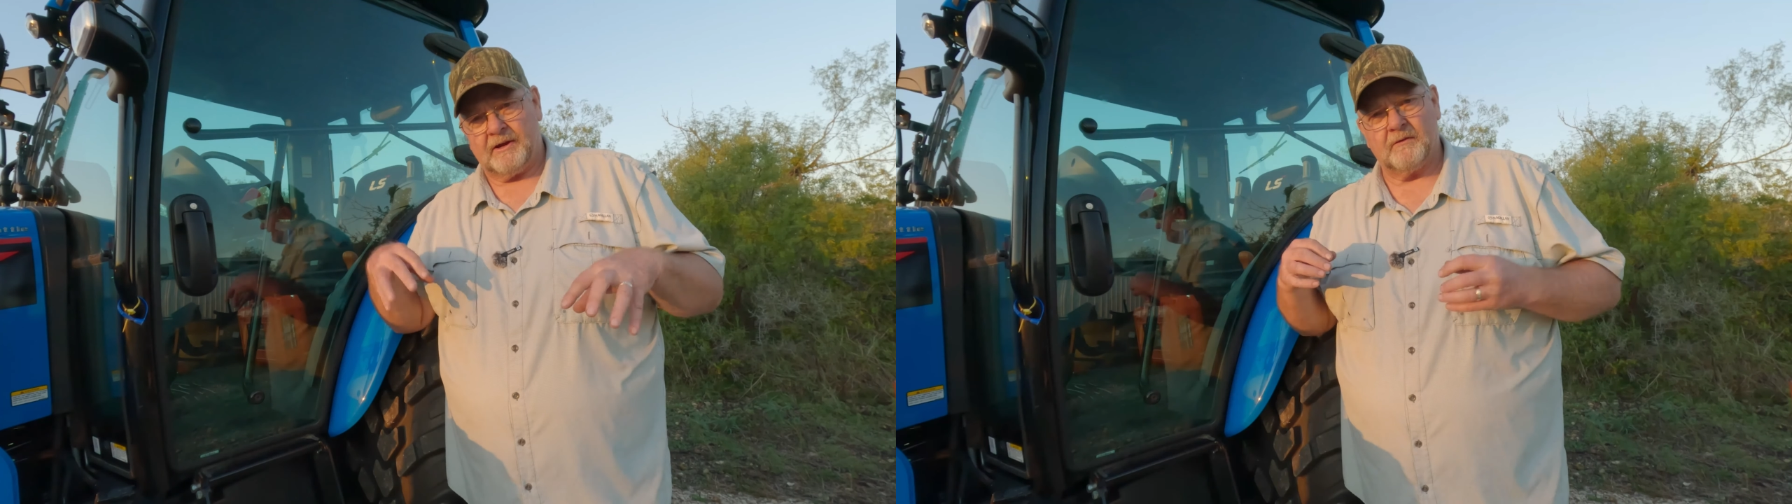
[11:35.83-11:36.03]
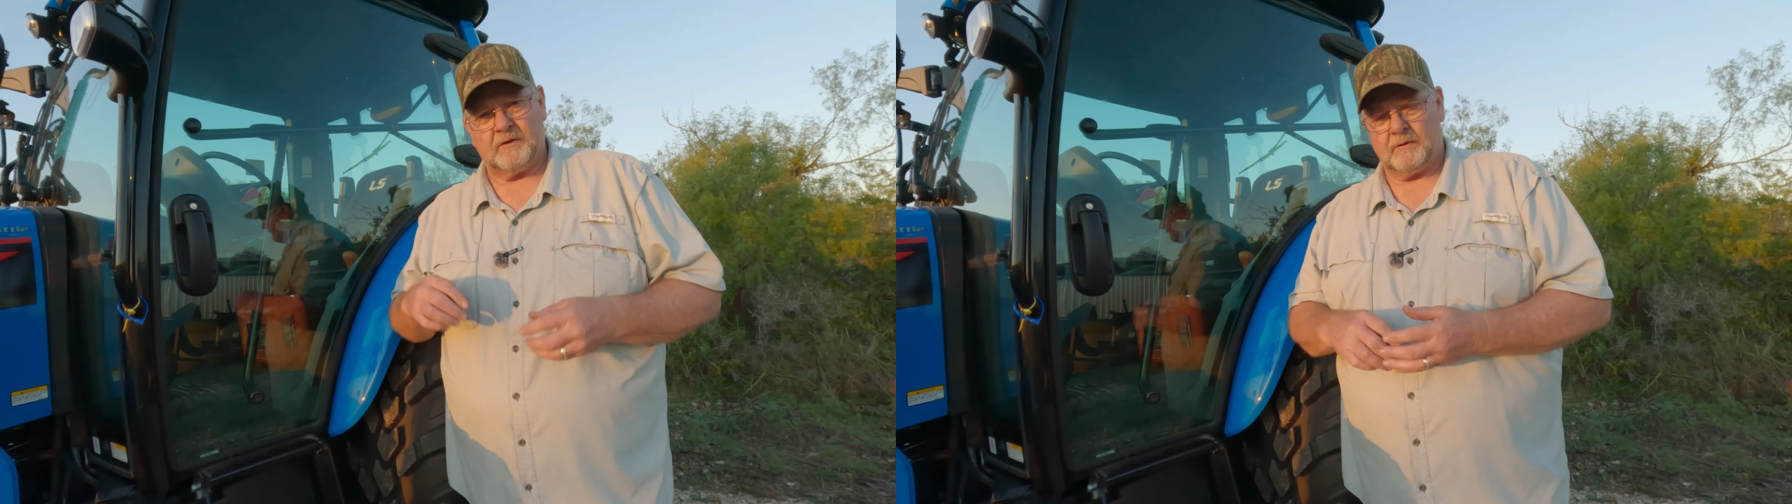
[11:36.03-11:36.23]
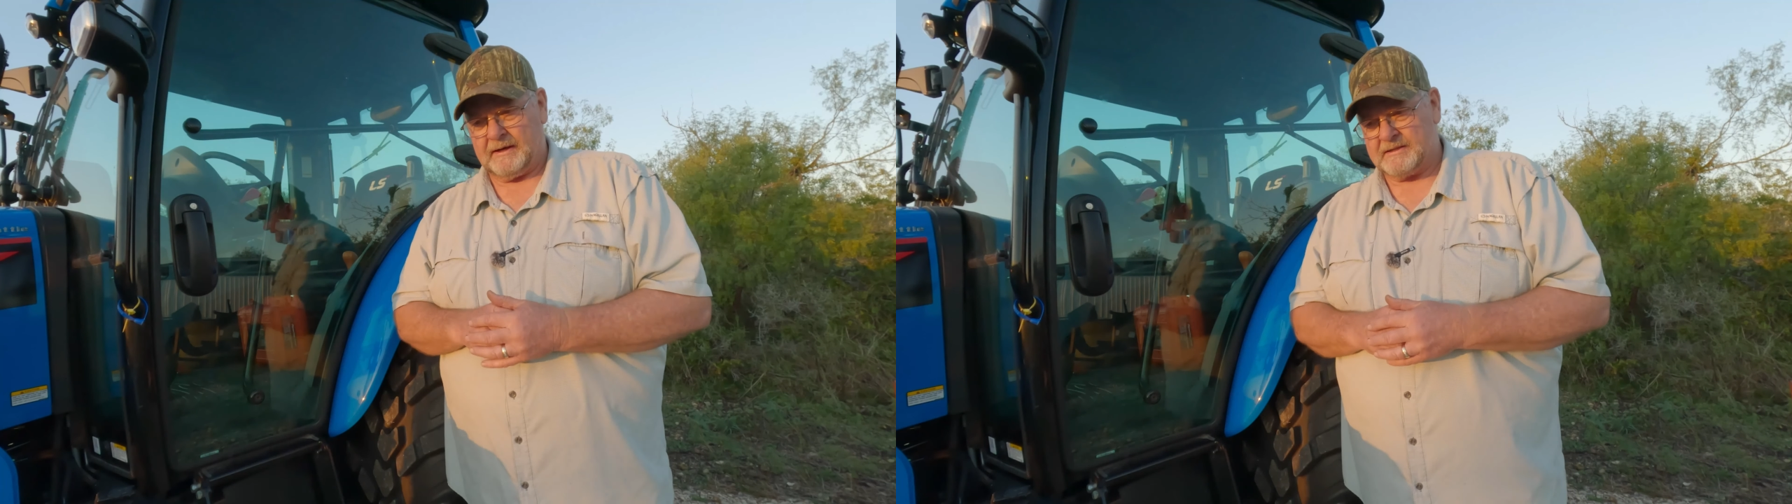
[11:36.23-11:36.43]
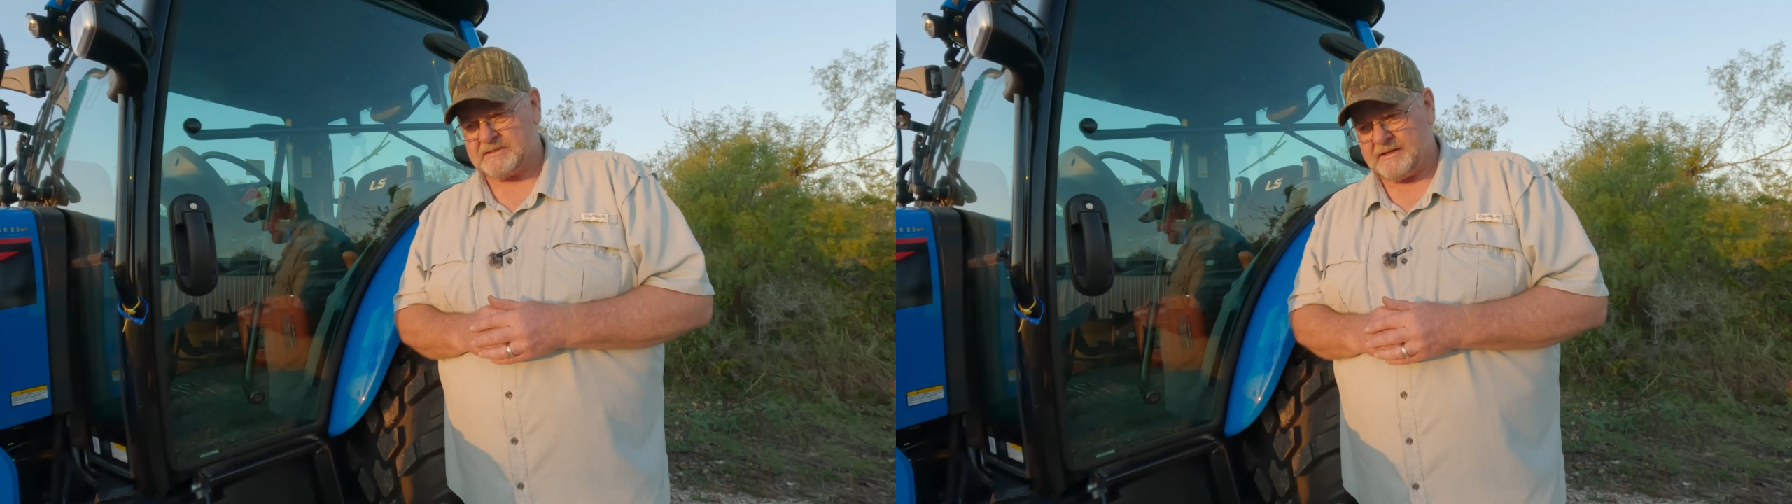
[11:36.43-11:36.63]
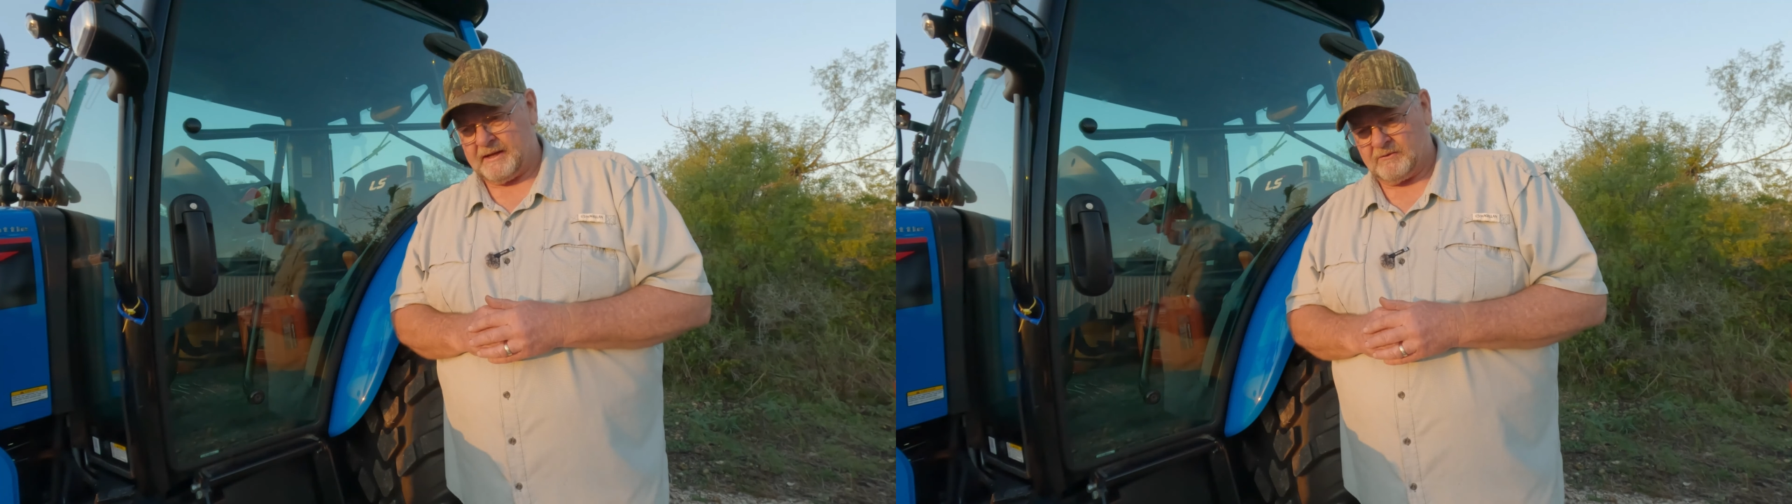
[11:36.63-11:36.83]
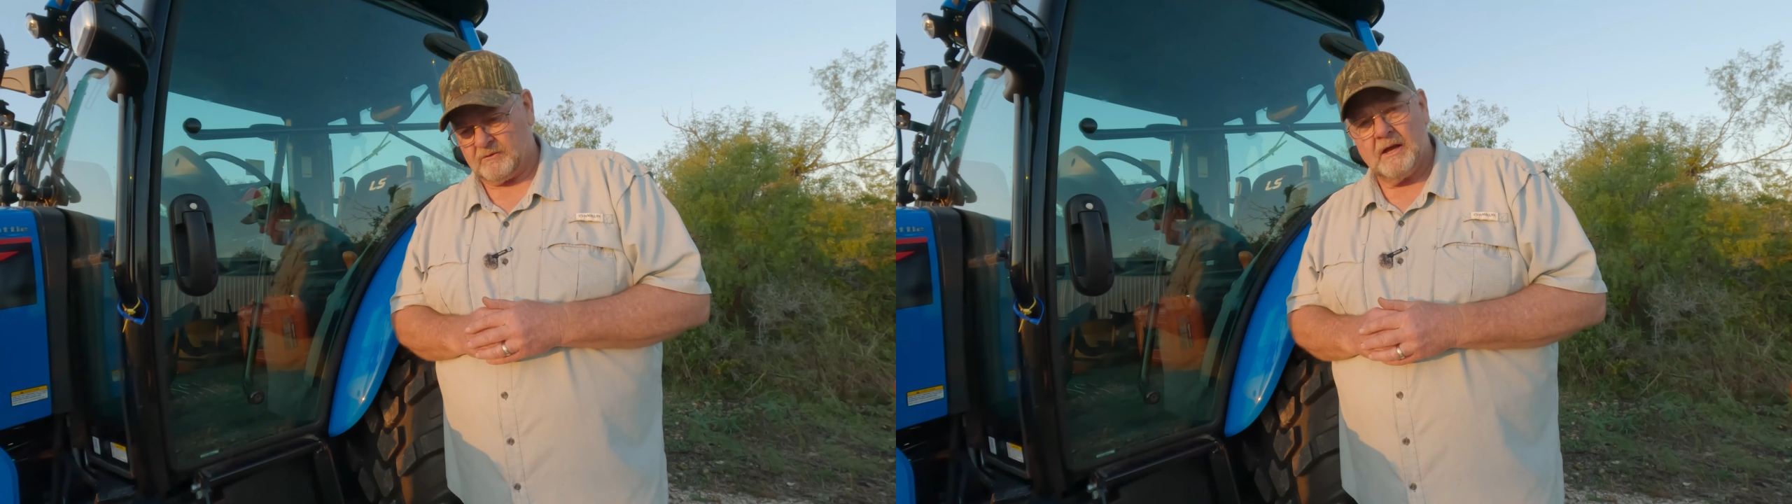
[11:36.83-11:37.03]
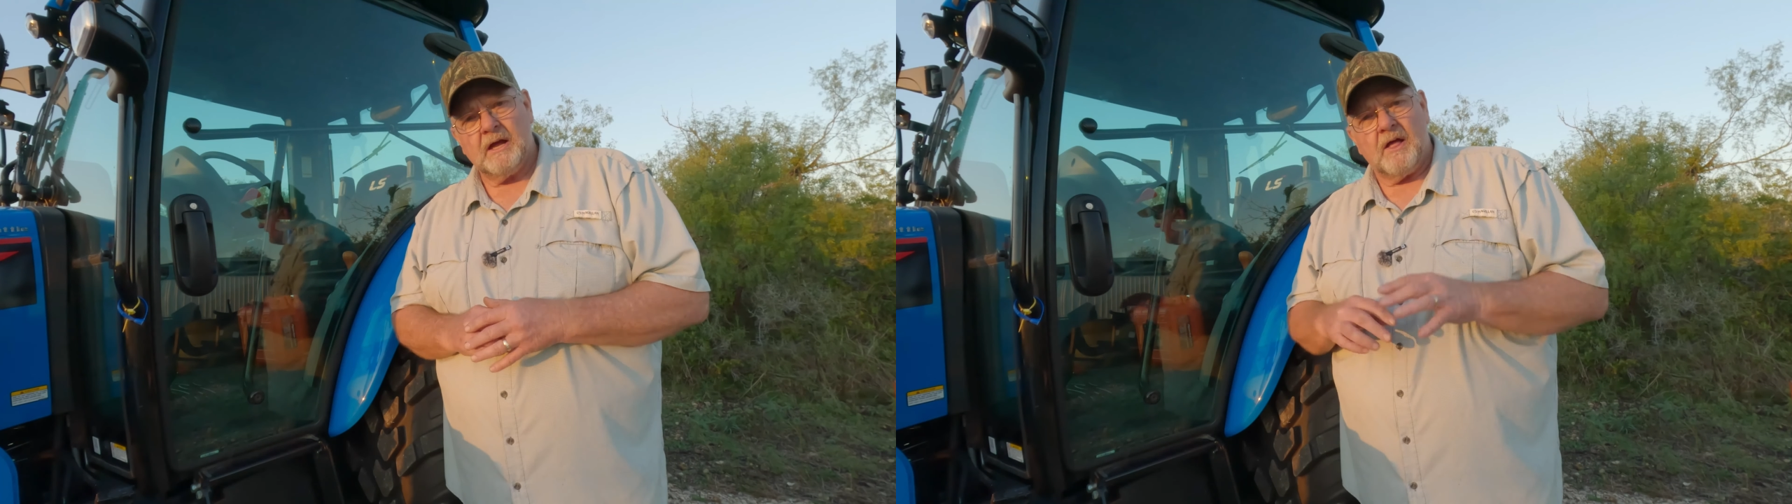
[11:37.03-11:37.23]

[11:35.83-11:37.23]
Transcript: here in the United States.